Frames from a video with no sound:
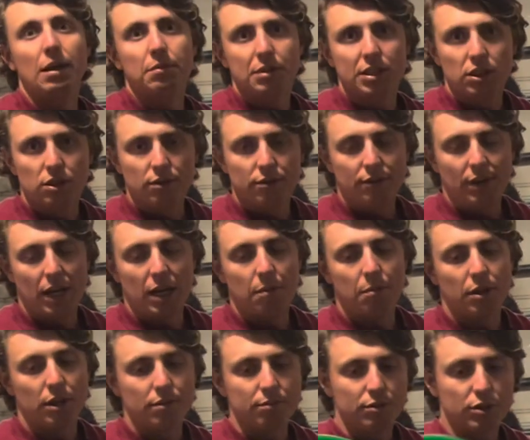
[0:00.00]
I'm still a
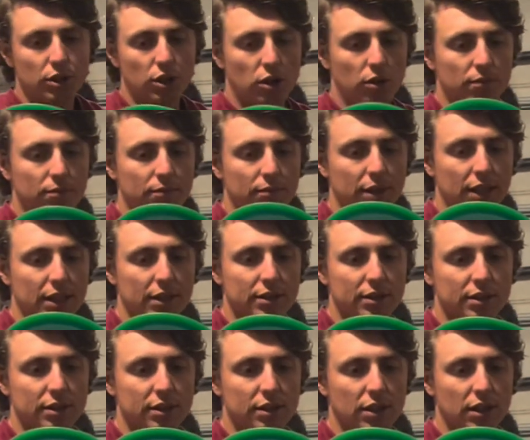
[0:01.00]
Firebird. So
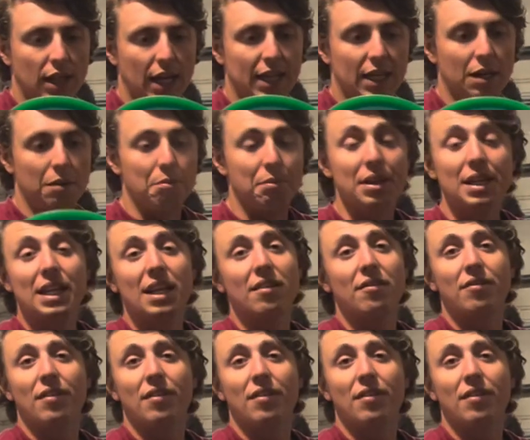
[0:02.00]
it's like a beat-in